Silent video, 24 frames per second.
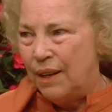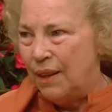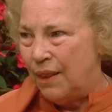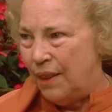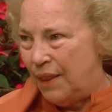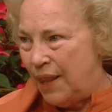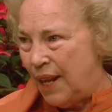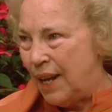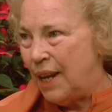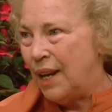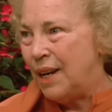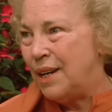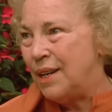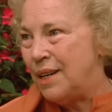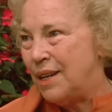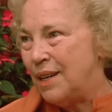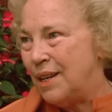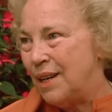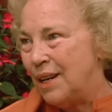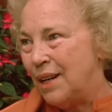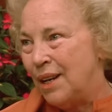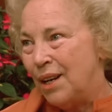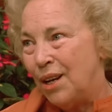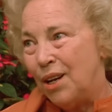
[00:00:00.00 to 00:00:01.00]

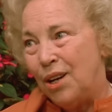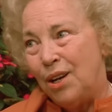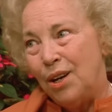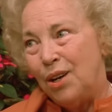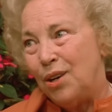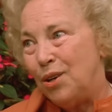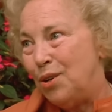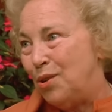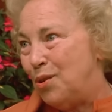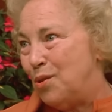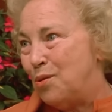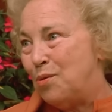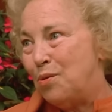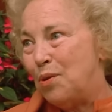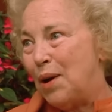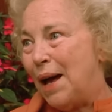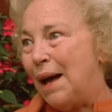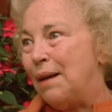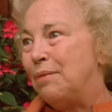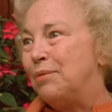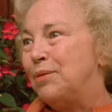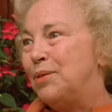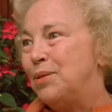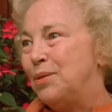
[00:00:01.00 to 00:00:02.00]
then you
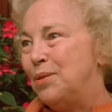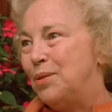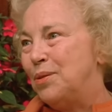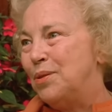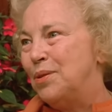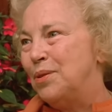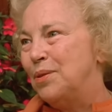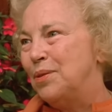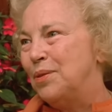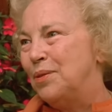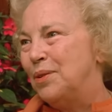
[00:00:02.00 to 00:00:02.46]
have to